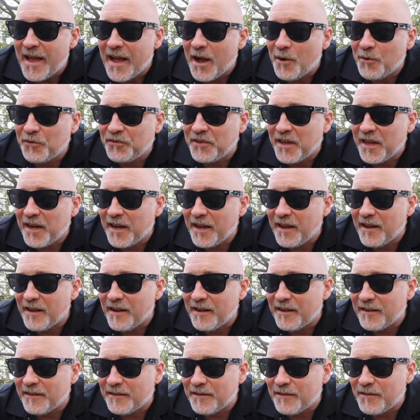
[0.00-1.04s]
I was getting
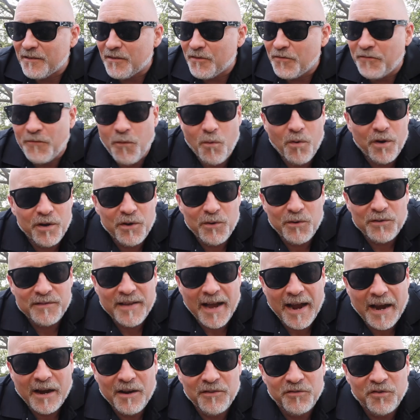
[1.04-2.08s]
uh, four new
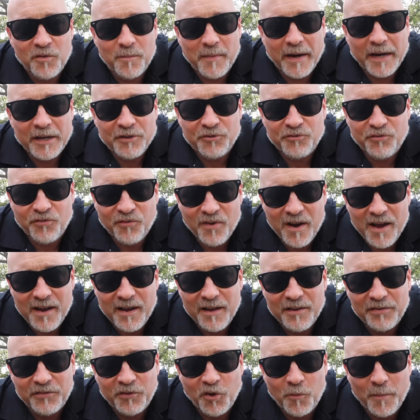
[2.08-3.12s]
tires on my
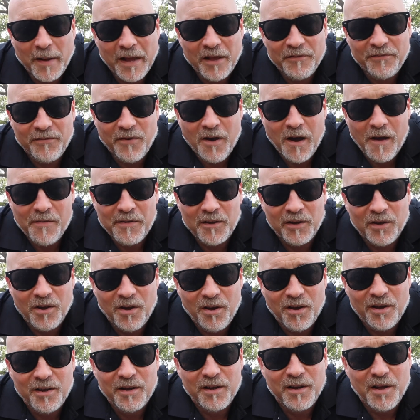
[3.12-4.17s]
truck, so my
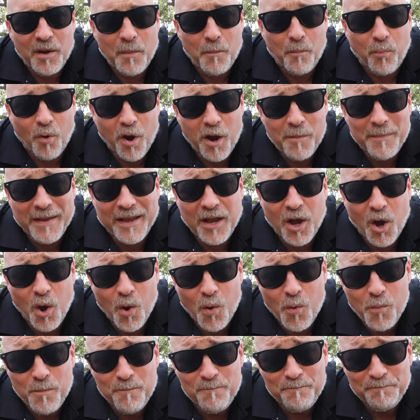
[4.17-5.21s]
father-in-law brought me
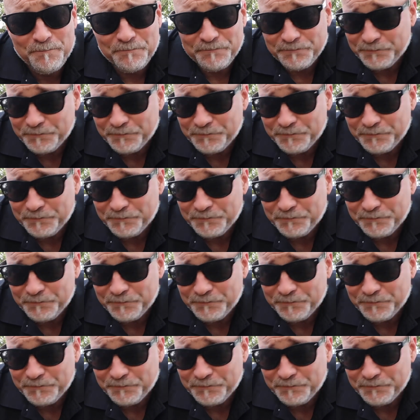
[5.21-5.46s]
home.